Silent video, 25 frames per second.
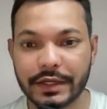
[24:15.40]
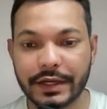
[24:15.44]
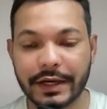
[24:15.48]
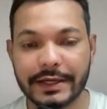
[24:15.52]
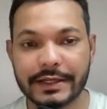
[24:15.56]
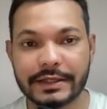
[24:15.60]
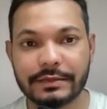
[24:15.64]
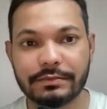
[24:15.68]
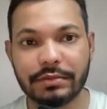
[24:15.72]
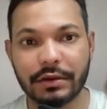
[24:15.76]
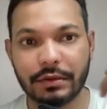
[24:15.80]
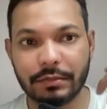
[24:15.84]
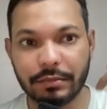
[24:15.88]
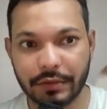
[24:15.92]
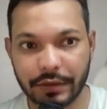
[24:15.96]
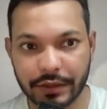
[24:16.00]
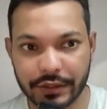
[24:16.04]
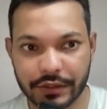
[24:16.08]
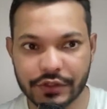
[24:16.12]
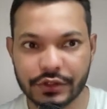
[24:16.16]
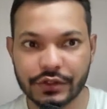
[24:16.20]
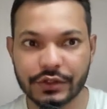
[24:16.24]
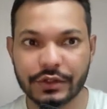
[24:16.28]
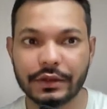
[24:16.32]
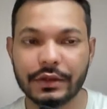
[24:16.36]
gets
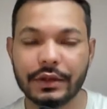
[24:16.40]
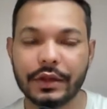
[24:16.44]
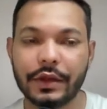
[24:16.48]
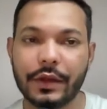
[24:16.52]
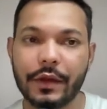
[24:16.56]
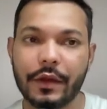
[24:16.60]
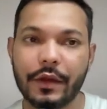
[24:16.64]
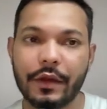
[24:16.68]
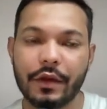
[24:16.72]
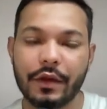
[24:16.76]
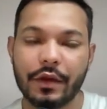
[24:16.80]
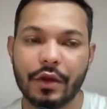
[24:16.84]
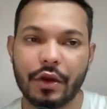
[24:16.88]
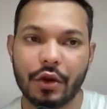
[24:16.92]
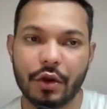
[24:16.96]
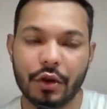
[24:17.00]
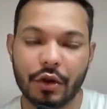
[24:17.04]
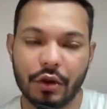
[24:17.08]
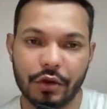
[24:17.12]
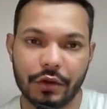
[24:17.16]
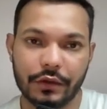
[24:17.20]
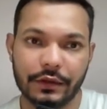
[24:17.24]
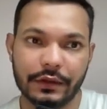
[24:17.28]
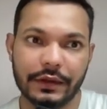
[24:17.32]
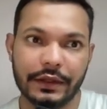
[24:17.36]
published
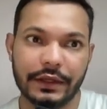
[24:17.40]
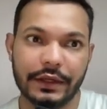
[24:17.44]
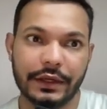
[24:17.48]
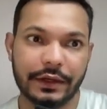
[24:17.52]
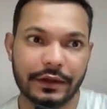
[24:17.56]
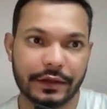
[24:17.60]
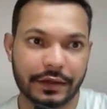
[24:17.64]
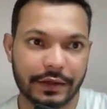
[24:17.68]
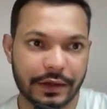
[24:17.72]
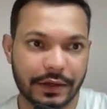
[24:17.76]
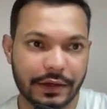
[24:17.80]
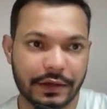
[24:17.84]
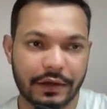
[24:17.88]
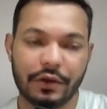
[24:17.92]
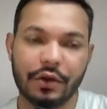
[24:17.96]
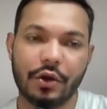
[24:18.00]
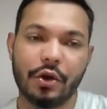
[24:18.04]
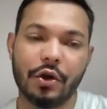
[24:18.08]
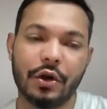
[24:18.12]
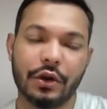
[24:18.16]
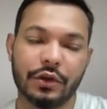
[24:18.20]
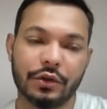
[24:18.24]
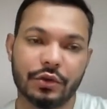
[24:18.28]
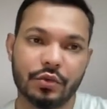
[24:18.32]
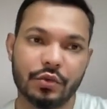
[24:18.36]
on the internet
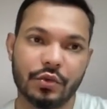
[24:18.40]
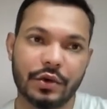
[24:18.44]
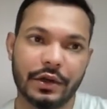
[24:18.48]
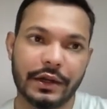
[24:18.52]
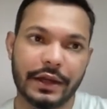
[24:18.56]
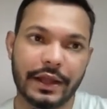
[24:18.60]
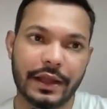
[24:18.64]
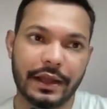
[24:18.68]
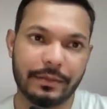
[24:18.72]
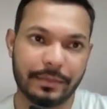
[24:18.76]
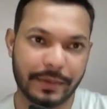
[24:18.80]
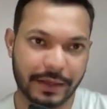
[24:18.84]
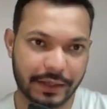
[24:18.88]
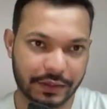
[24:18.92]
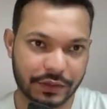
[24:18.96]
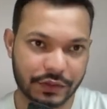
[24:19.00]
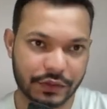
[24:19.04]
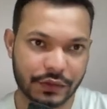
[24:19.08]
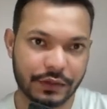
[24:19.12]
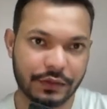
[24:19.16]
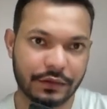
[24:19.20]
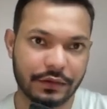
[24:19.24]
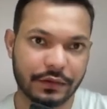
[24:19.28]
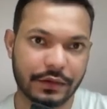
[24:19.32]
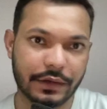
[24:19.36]
on Google Tag
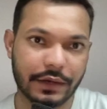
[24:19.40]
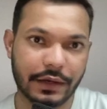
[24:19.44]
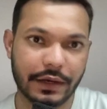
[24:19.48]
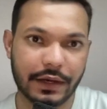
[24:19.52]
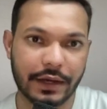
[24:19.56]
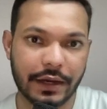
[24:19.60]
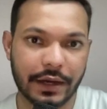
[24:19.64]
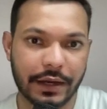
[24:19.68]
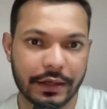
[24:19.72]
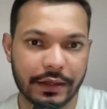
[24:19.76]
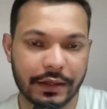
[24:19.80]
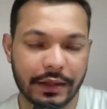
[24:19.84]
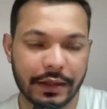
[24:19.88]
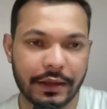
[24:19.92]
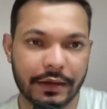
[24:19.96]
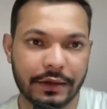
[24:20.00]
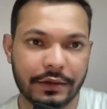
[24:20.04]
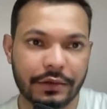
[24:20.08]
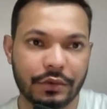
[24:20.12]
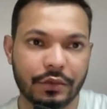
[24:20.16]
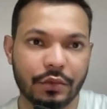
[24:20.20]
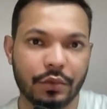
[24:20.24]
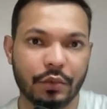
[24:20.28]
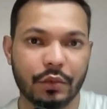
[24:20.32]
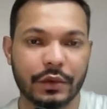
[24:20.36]
Manager. And
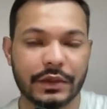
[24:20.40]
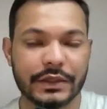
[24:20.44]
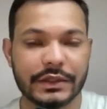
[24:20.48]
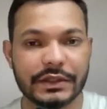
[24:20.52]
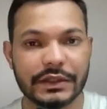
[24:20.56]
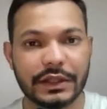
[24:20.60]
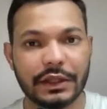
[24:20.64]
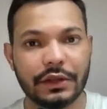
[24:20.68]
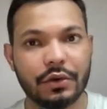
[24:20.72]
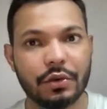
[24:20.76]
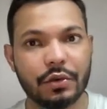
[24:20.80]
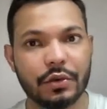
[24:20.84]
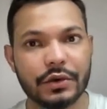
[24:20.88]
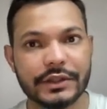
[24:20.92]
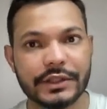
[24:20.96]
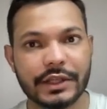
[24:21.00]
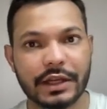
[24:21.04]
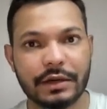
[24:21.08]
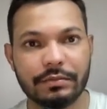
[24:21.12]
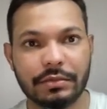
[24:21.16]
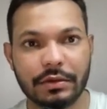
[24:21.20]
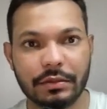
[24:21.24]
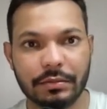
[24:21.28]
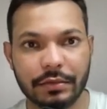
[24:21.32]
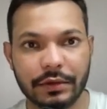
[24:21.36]
then once the codes
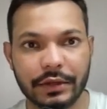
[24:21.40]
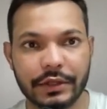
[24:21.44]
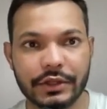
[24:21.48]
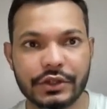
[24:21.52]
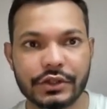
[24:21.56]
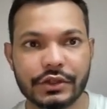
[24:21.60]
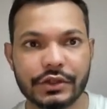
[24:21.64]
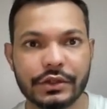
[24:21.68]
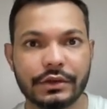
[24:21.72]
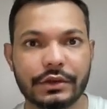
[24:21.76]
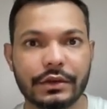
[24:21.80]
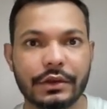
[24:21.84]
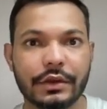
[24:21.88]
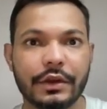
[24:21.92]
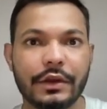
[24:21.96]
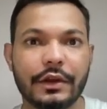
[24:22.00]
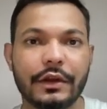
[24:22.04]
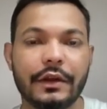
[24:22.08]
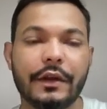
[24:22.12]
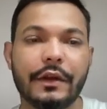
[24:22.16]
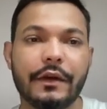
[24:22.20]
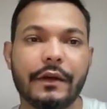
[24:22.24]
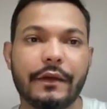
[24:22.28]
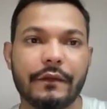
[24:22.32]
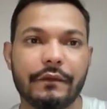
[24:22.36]
are published,
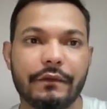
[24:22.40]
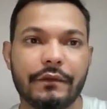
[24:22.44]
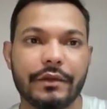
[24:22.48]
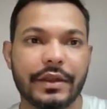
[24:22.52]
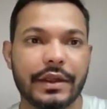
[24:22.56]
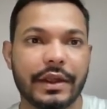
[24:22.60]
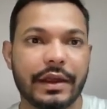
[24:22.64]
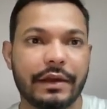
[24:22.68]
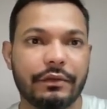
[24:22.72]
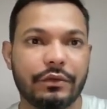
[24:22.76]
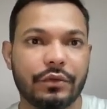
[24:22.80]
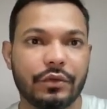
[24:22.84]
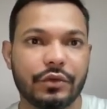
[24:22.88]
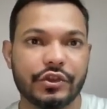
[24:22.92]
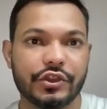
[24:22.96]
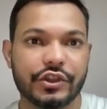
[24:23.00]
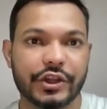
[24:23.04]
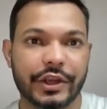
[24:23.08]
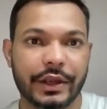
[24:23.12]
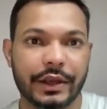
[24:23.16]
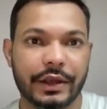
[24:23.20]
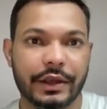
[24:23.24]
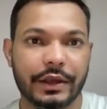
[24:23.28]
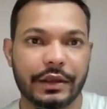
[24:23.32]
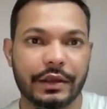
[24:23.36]
we have to
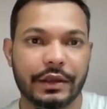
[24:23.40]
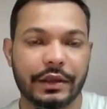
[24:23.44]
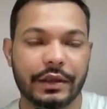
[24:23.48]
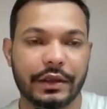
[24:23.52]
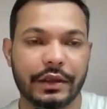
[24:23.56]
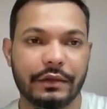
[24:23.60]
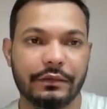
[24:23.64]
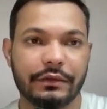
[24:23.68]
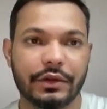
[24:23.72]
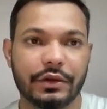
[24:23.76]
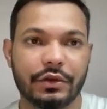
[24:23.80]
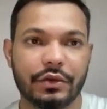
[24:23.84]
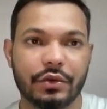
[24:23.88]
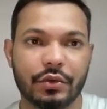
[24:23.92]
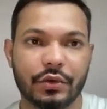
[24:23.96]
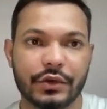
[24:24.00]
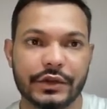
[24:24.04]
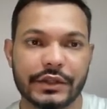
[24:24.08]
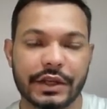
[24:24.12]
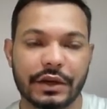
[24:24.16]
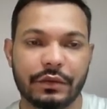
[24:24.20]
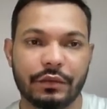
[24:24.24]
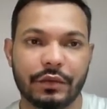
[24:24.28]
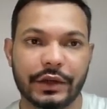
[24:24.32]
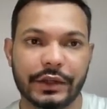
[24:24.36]
check if the
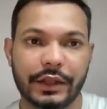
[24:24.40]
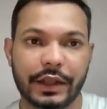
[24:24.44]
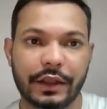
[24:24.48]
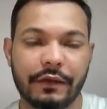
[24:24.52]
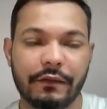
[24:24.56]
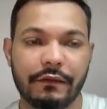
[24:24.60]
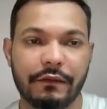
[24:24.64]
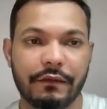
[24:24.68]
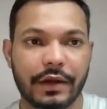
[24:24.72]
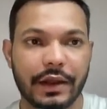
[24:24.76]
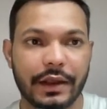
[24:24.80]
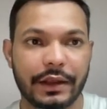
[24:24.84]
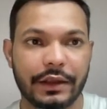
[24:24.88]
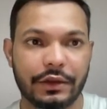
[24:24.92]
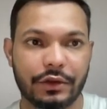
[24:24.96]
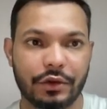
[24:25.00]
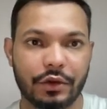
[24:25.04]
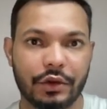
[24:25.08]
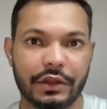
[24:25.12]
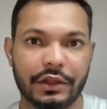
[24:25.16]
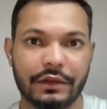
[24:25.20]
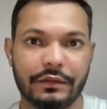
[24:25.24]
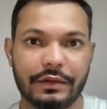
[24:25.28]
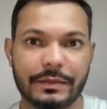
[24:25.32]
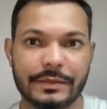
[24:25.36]
codes are working fine
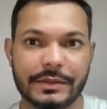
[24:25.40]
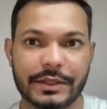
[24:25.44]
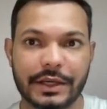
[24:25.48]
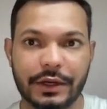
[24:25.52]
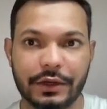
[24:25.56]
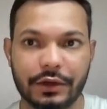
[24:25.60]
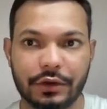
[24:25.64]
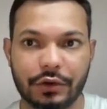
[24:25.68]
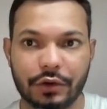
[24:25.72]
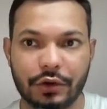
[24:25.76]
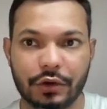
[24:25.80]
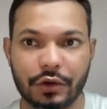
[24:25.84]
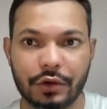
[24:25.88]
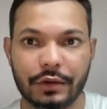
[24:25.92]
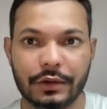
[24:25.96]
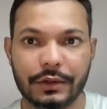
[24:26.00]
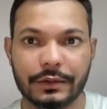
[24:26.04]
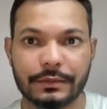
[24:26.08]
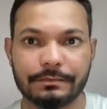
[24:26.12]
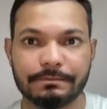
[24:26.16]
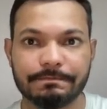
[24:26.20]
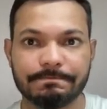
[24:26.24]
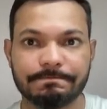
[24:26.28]
on the website or not.